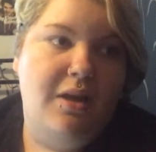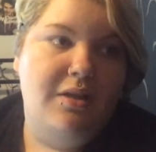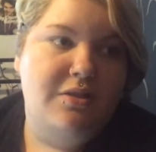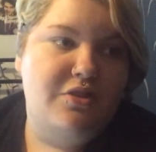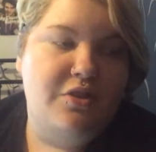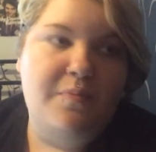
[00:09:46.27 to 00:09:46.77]

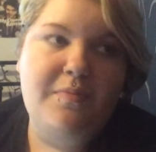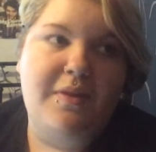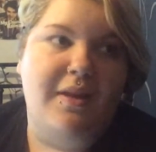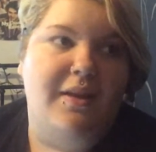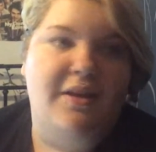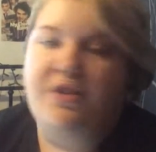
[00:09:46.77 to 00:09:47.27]

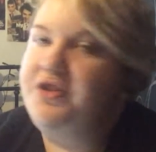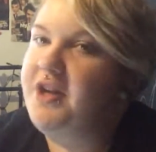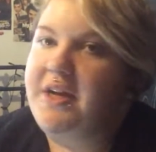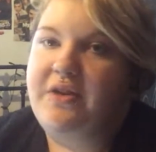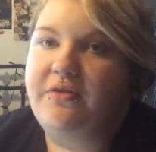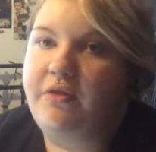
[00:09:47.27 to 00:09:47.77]
Something has
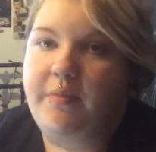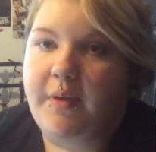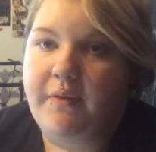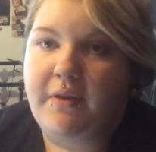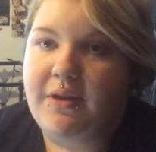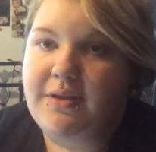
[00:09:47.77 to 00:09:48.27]
changed for
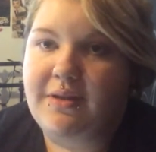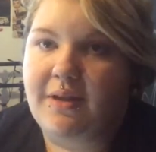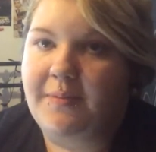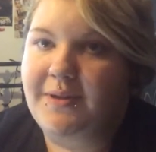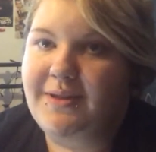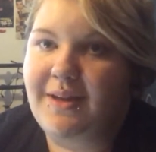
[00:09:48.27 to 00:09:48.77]
me recently
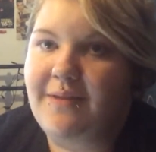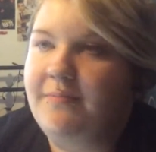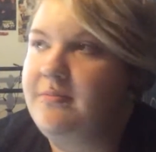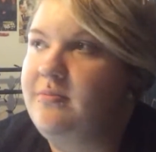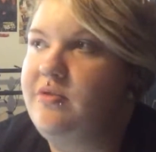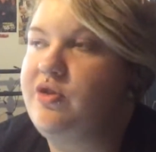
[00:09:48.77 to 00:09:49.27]
because
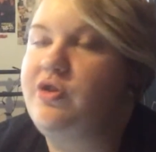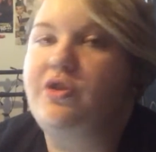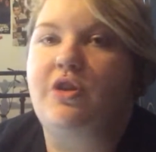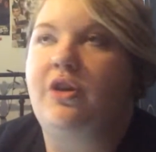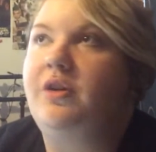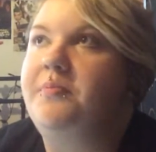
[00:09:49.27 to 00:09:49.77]
I'm
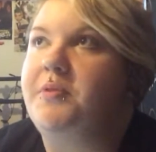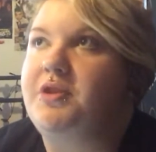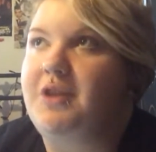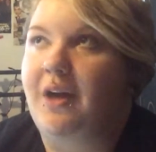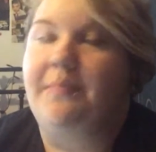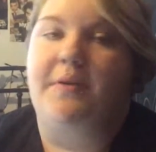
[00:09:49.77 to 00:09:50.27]
so
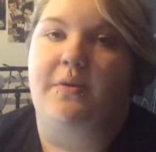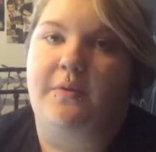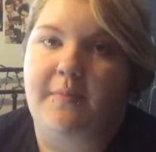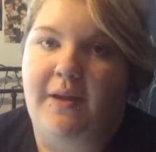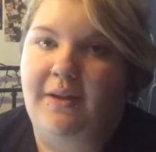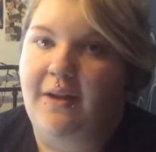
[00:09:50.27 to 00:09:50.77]
much happier
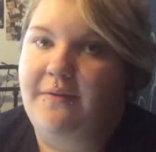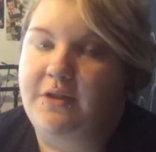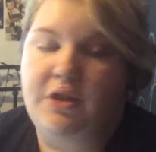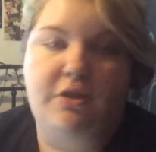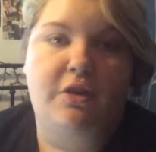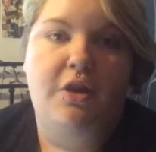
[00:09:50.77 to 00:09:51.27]
with my life. I
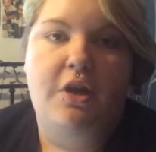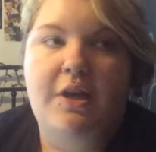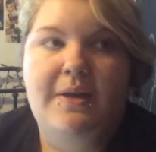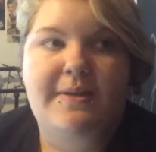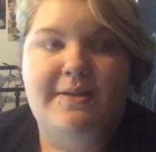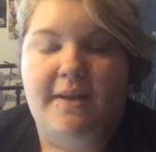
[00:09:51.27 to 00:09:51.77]
don't
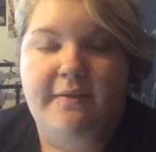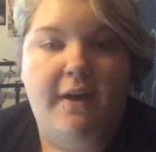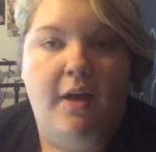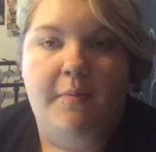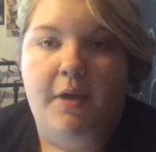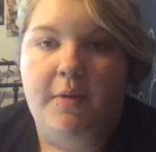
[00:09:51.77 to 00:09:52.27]

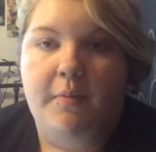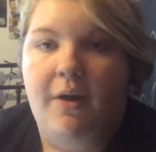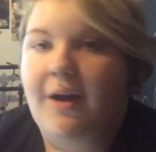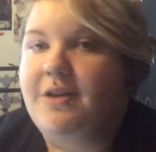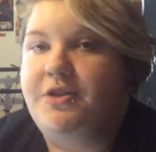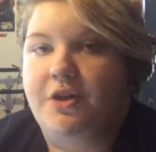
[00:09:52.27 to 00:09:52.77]
self-harm
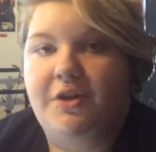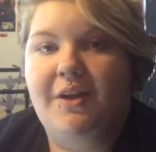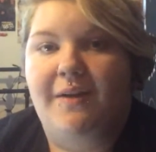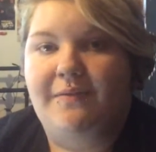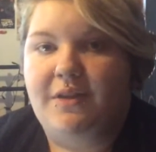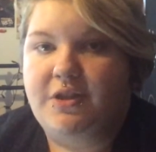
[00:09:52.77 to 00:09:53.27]
anymore. I don't
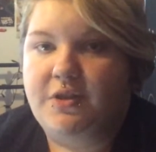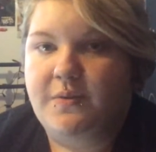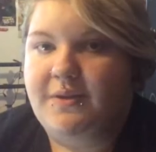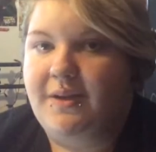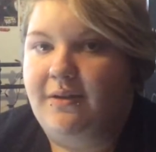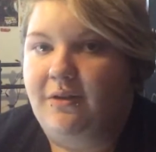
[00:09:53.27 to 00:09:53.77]
have these
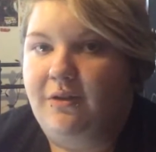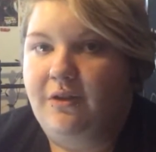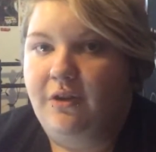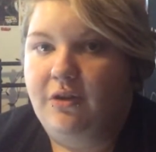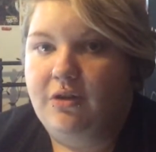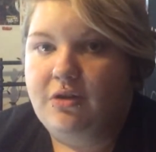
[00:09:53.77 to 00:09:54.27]
suicidal
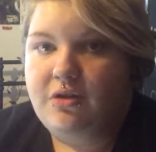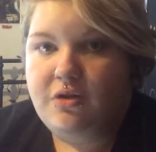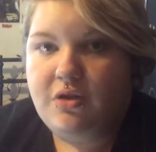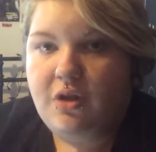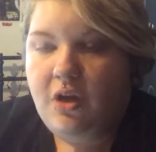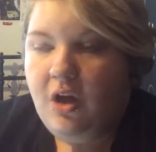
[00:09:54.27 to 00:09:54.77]

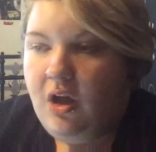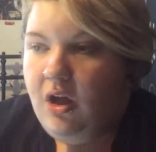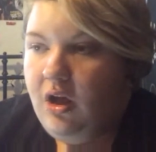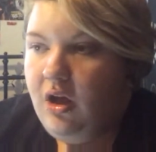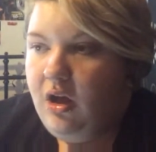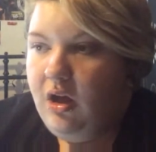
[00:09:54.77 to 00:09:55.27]
thoughts,
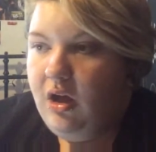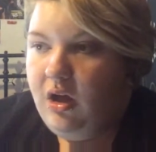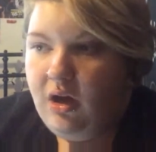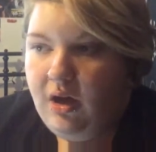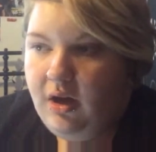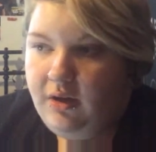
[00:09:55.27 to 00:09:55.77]

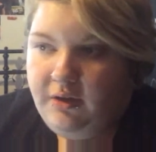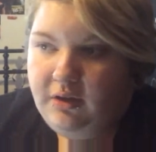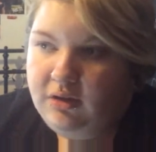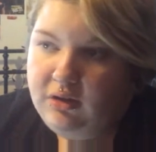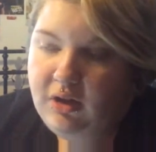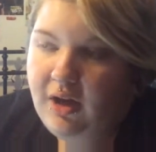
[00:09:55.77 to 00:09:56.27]
you
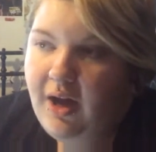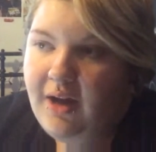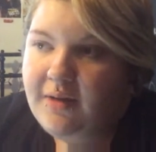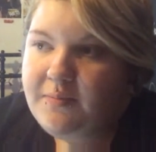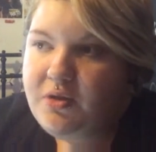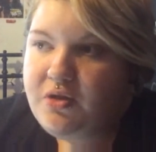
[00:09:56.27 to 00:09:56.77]
know,
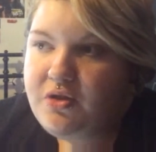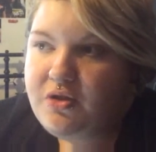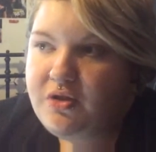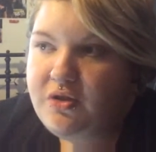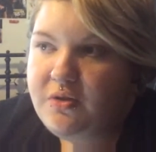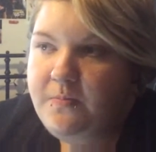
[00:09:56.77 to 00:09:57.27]
and I'm just
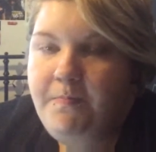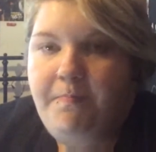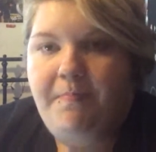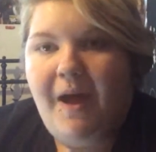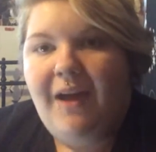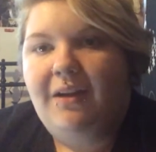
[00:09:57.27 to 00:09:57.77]

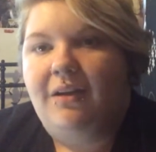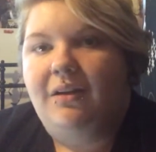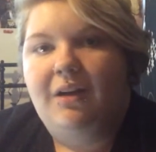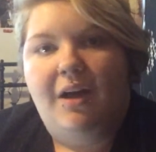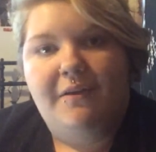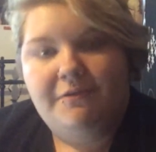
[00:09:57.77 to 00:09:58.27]
better.
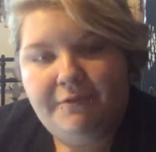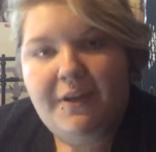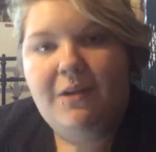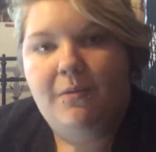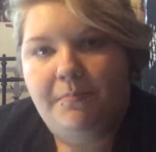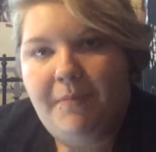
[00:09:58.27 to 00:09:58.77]
I
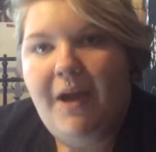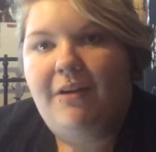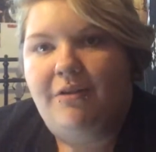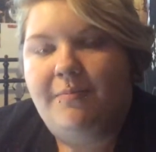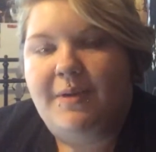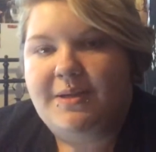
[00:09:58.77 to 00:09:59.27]
feel
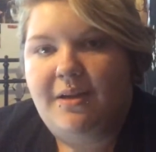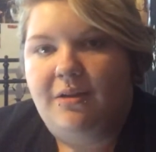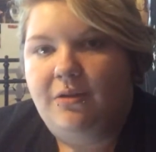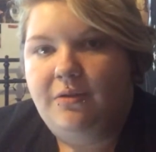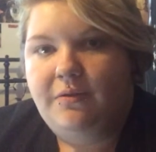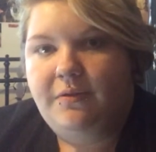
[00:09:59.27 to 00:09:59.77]
better in
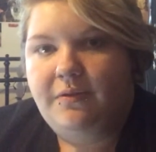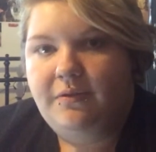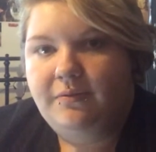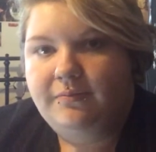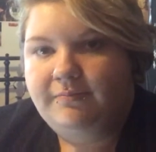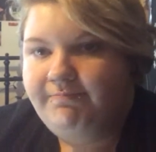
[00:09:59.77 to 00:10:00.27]
myself,
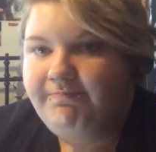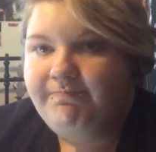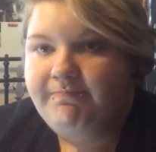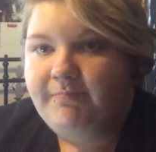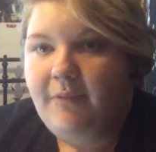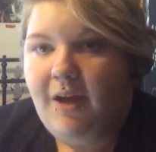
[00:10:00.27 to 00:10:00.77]

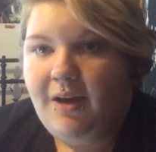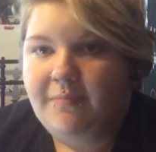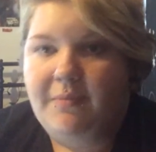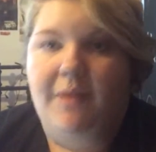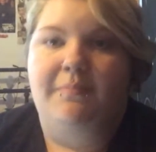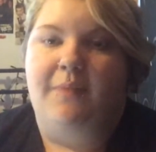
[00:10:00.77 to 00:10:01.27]

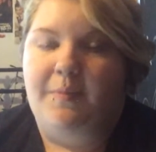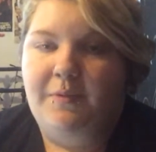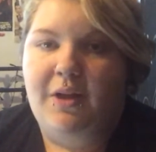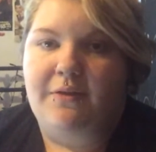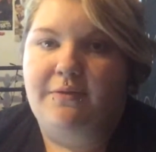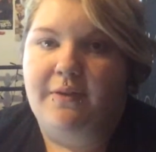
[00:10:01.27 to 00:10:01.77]
and I'm
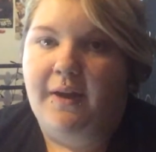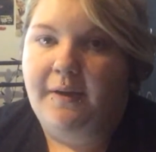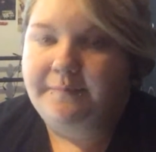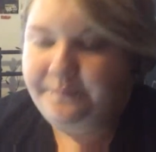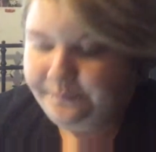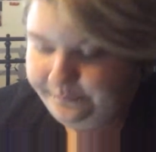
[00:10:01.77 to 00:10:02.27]
glad for